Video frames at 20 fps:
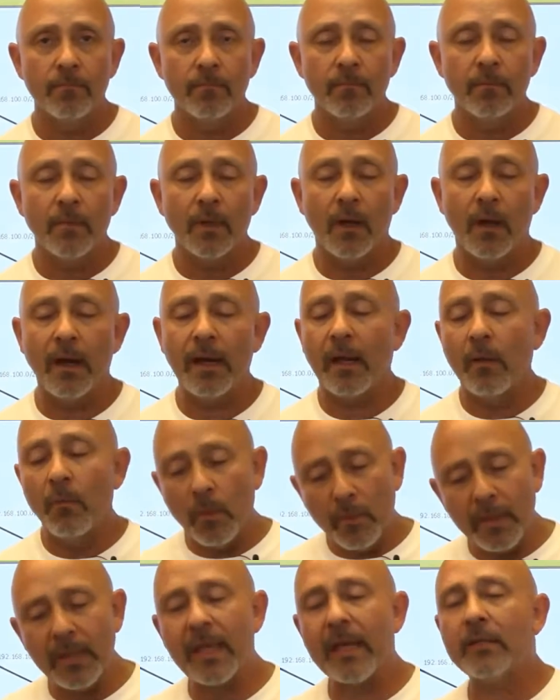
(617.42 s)
All right, and
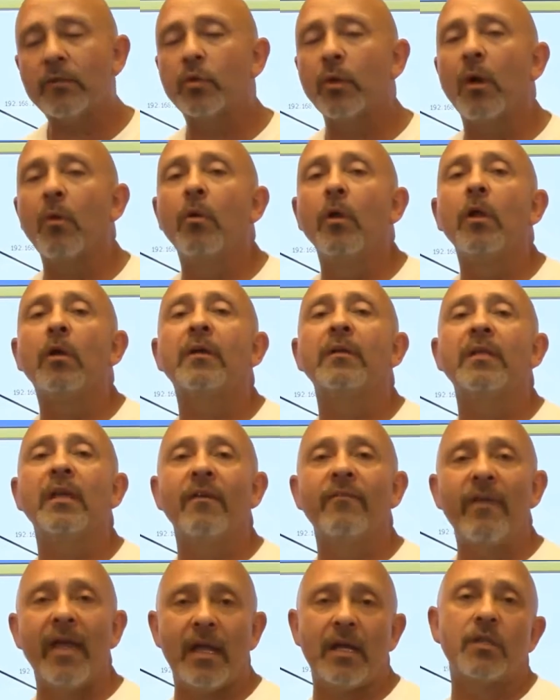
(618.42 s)
when we get to it, we'll look at the
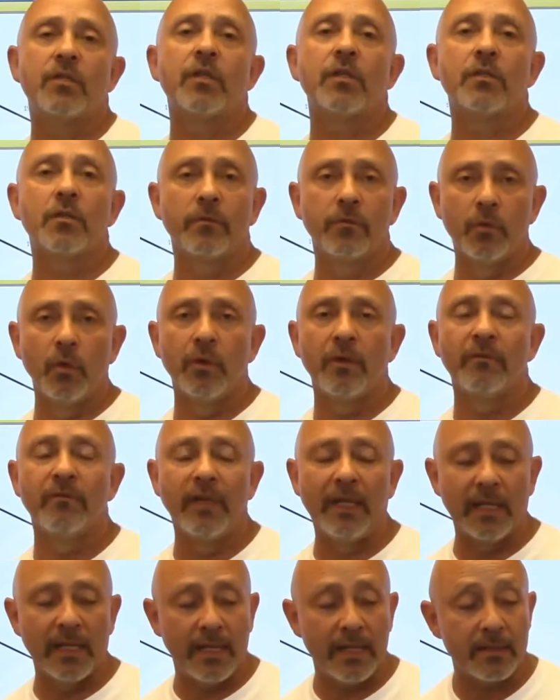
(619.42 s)
advantages of doing
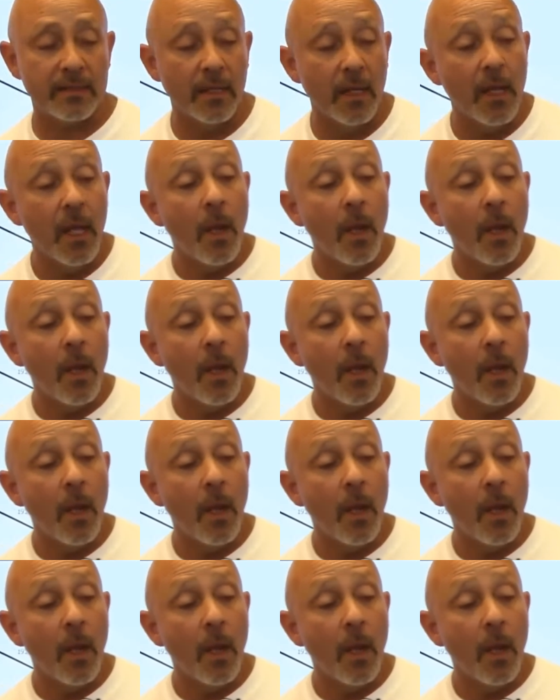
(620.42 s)
VLANs.